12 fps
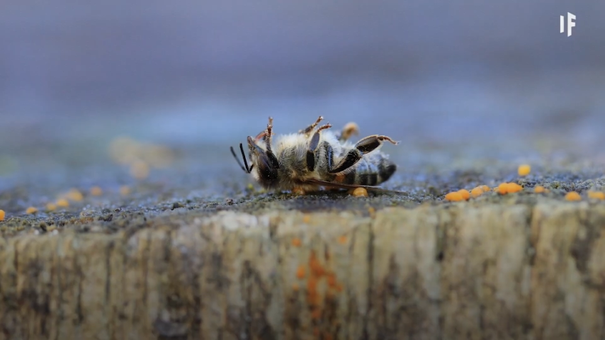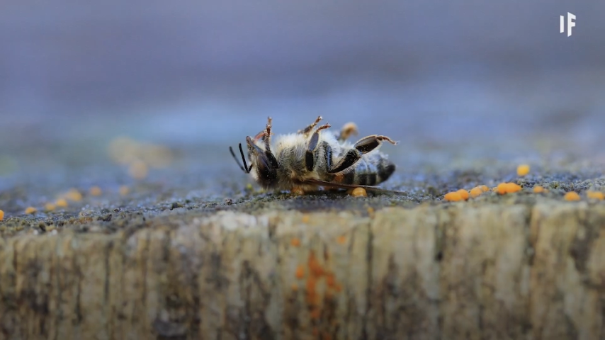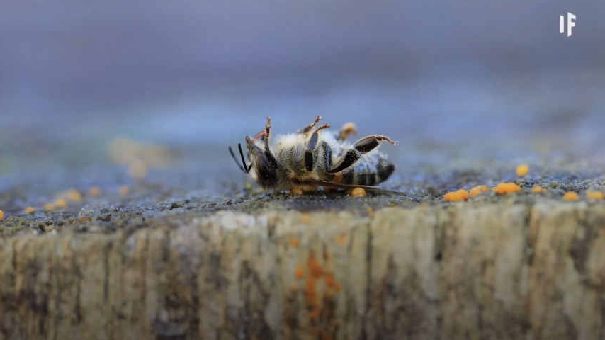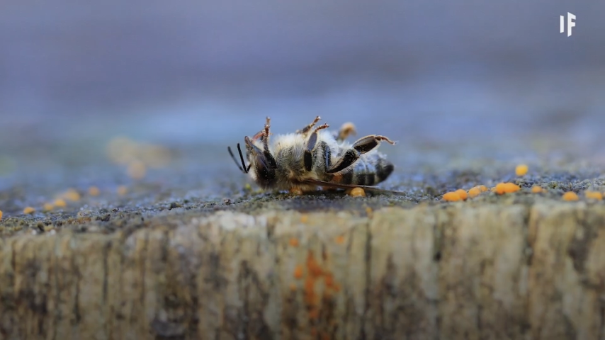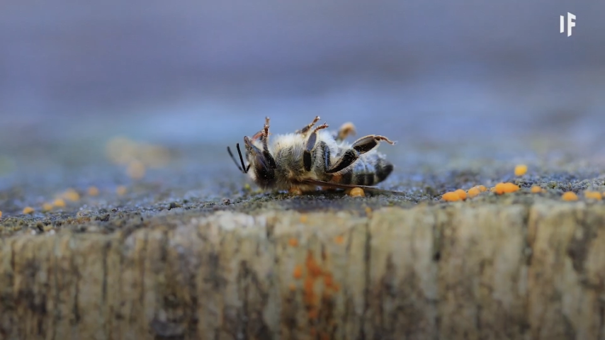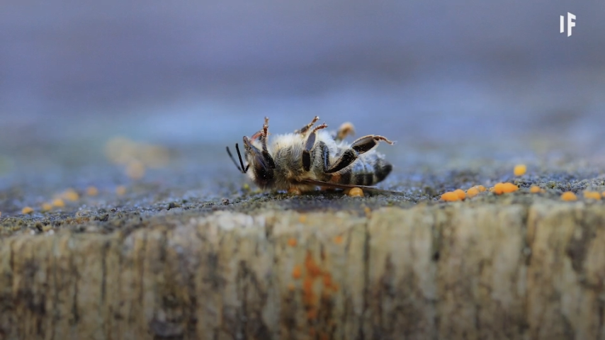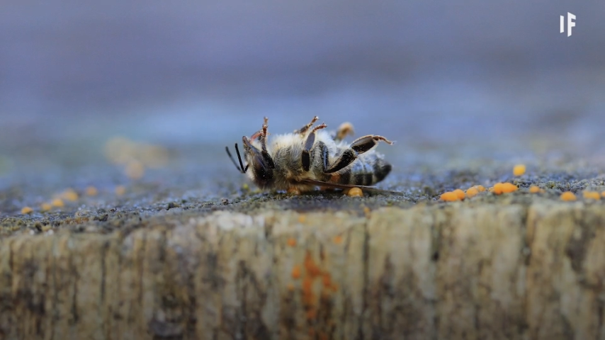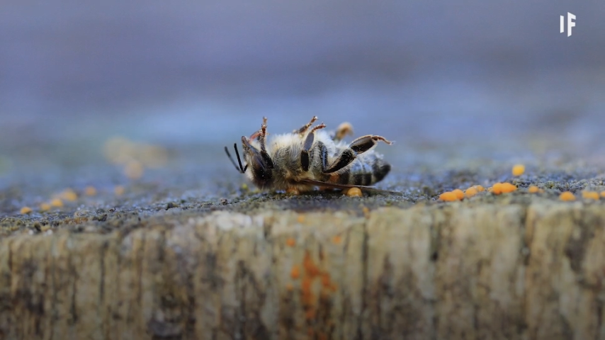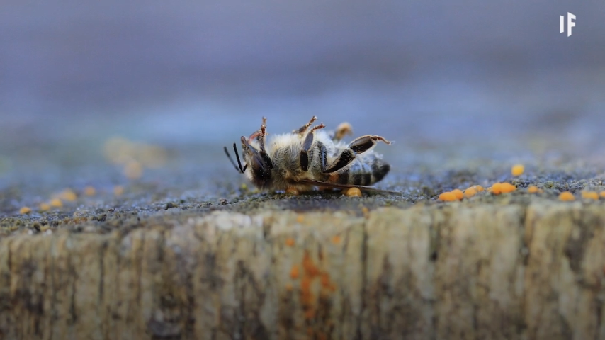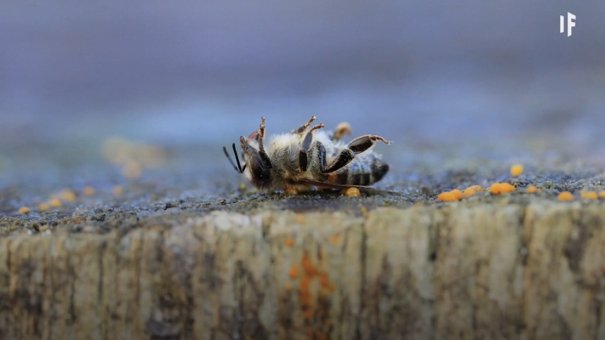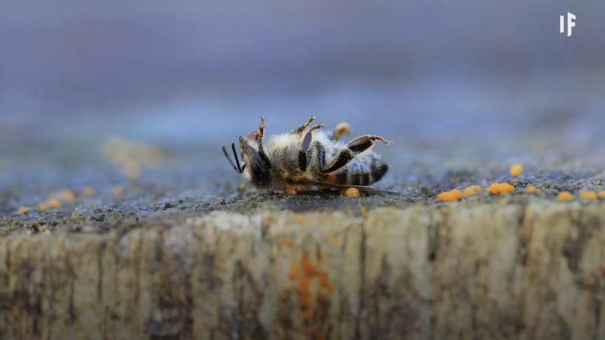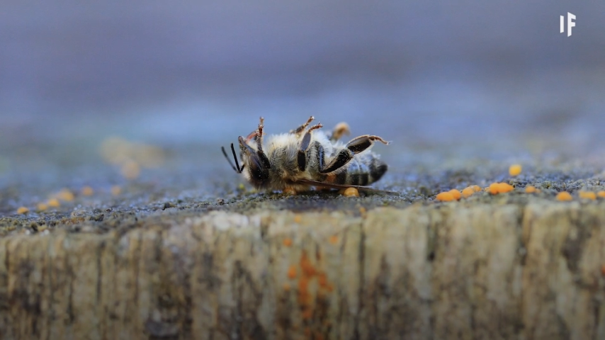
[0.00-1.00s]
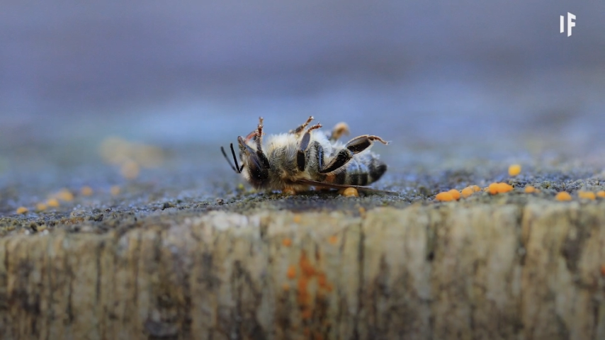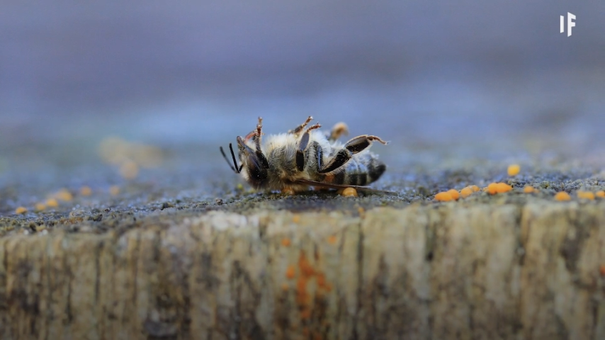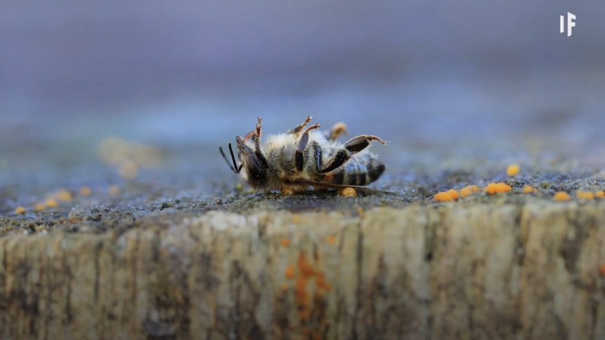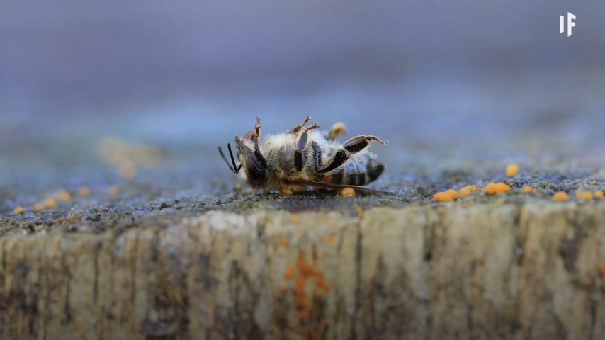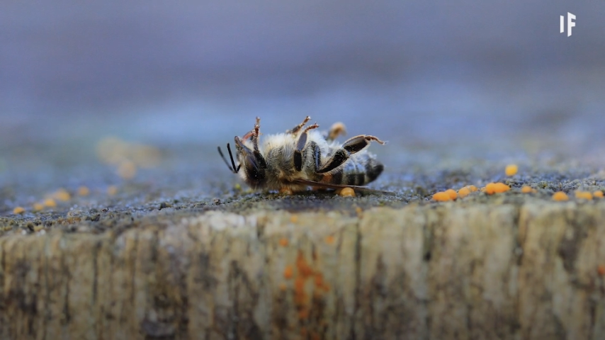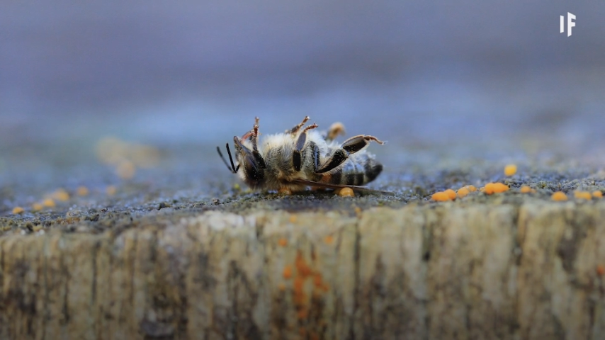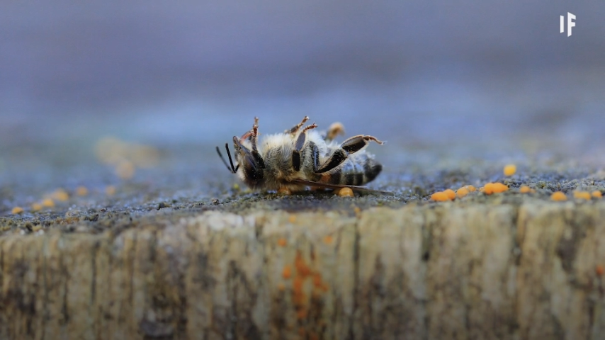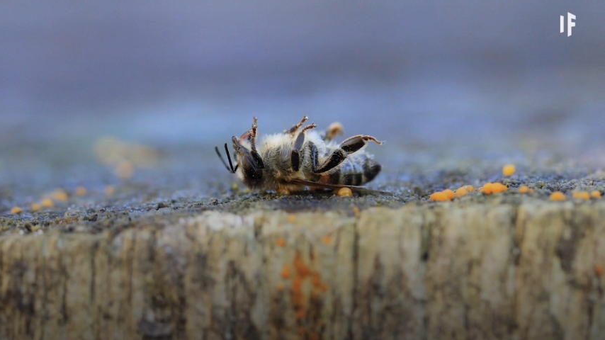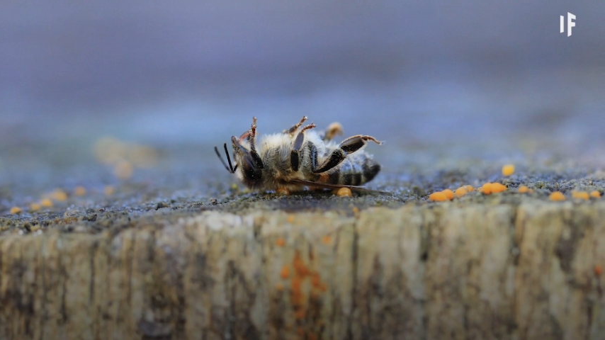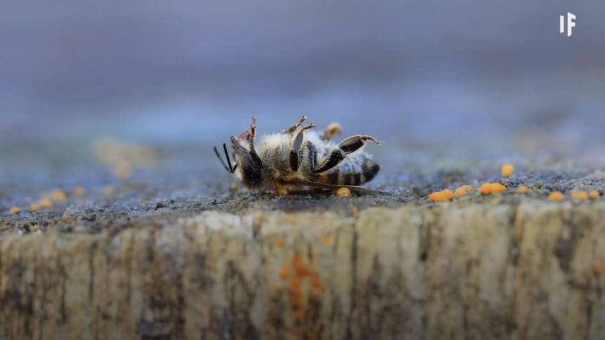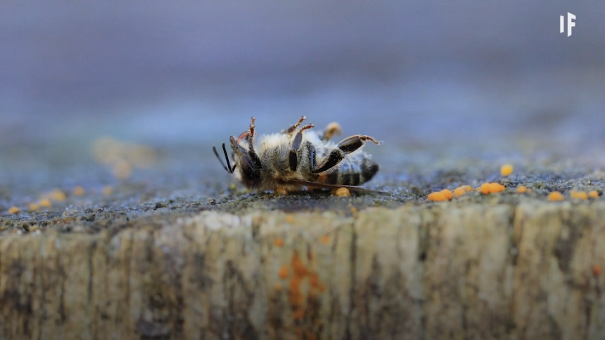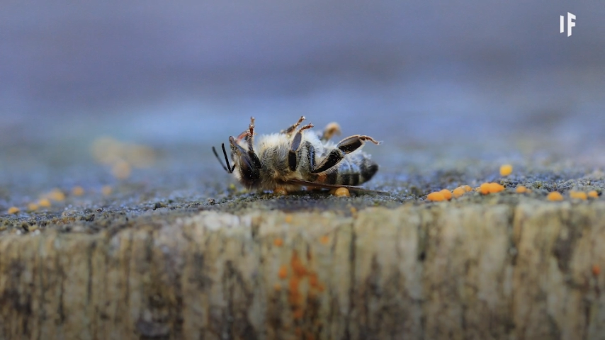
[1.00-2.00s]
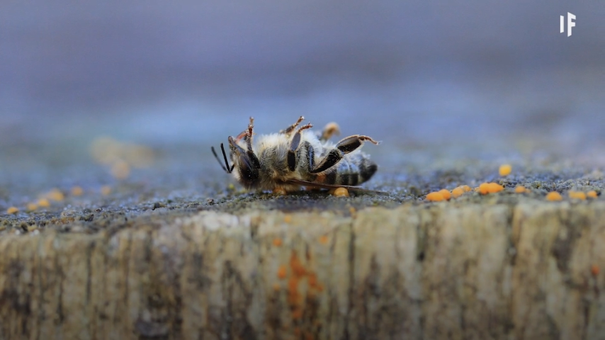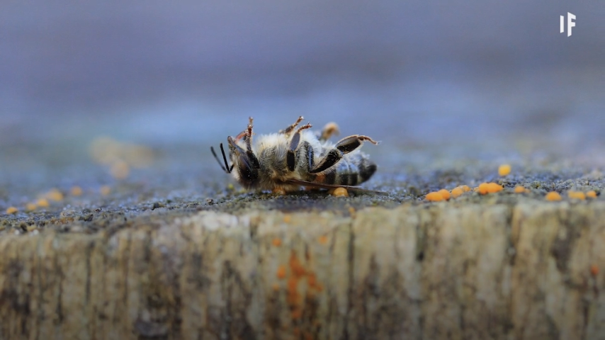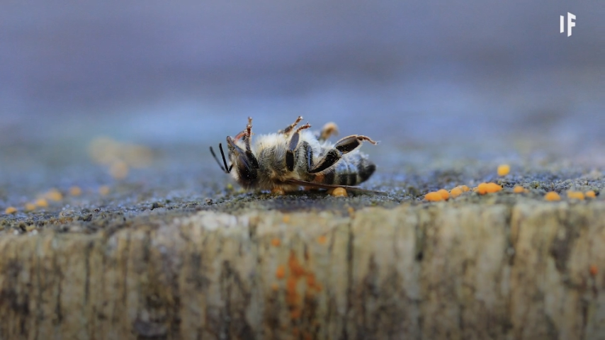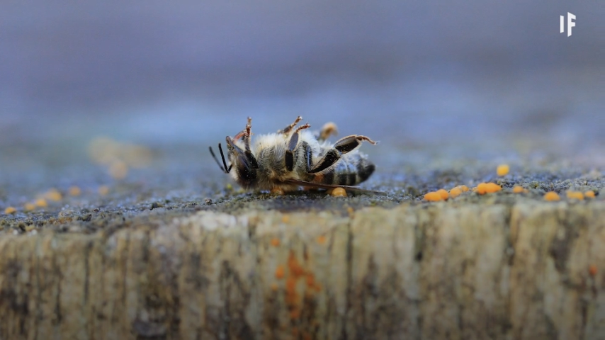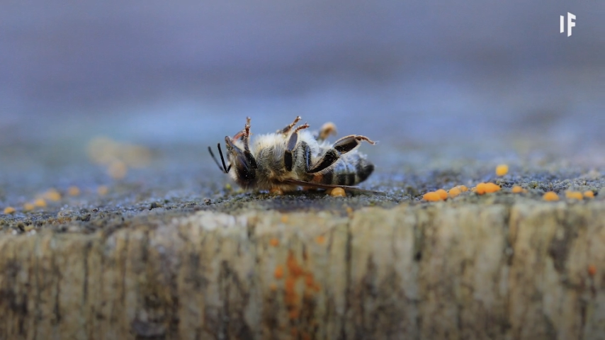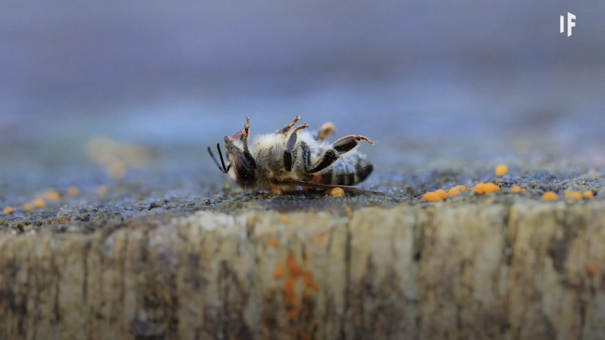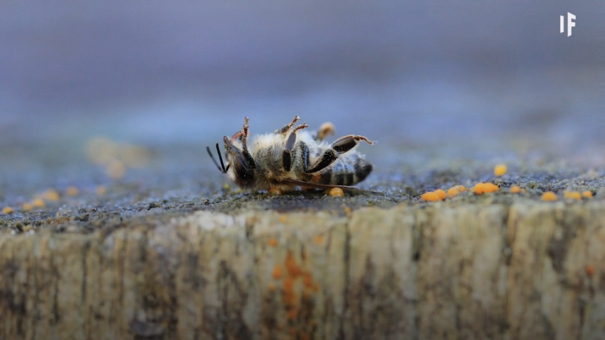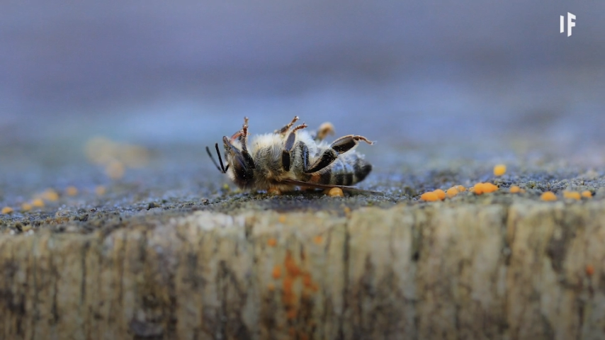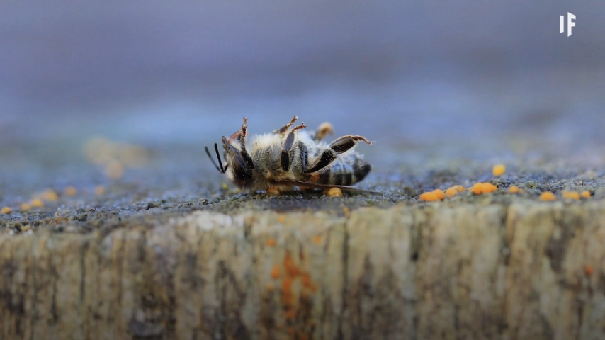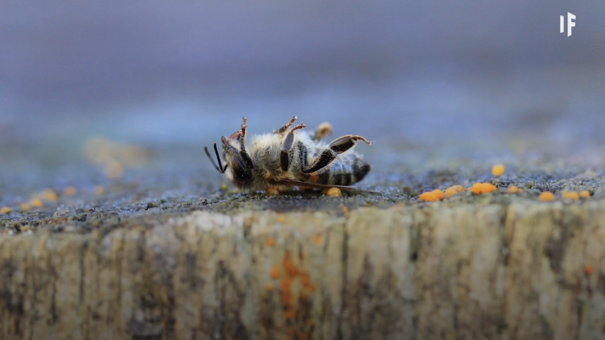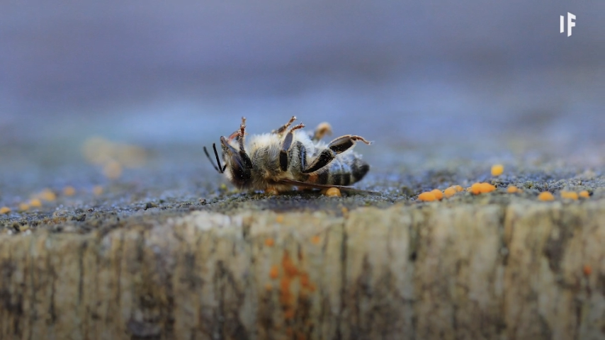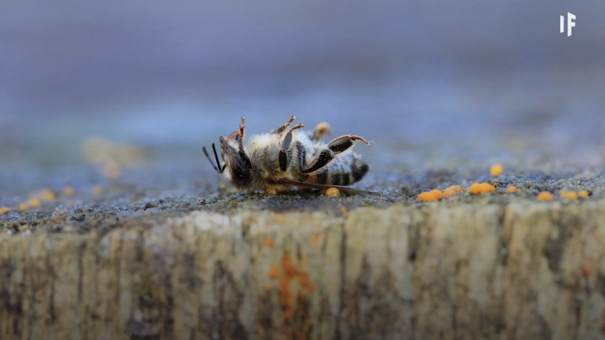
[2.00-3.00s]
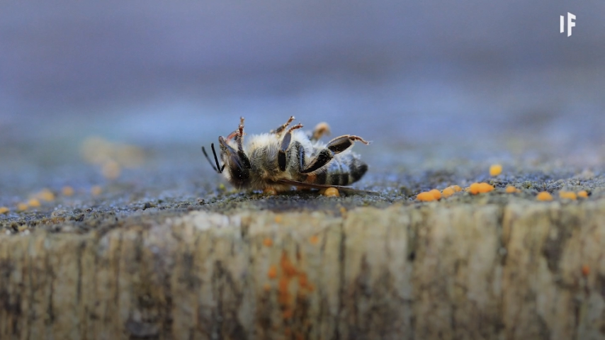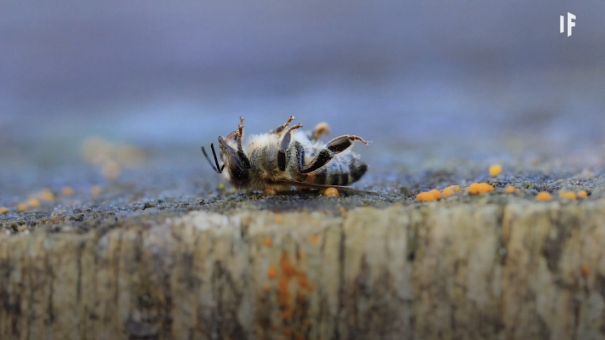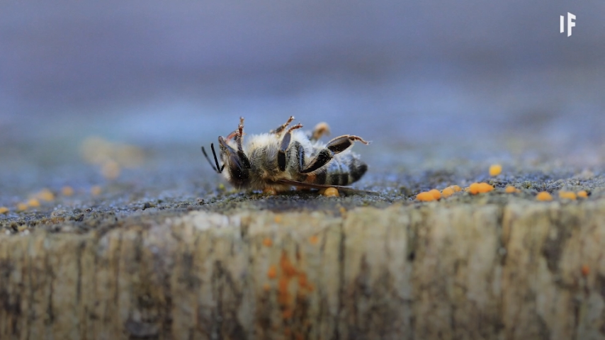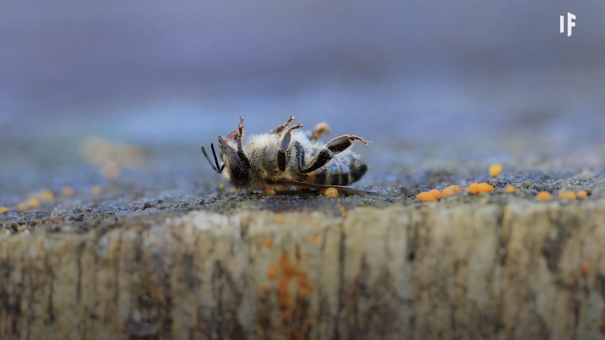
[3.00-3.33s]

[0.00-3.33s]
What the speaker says: (no speaker visible)